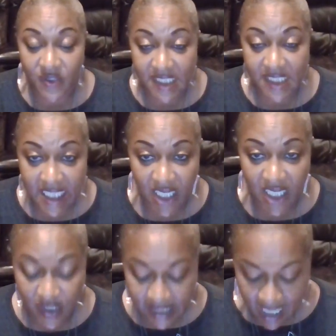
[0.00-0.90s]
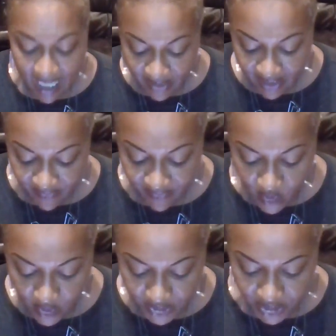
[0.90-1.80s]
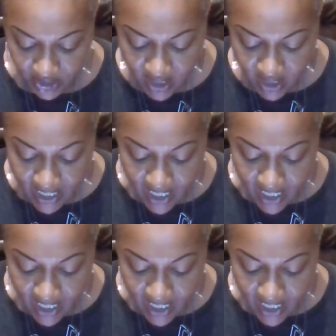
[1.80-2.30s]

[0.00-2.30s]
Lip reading: you'll see in your top left corner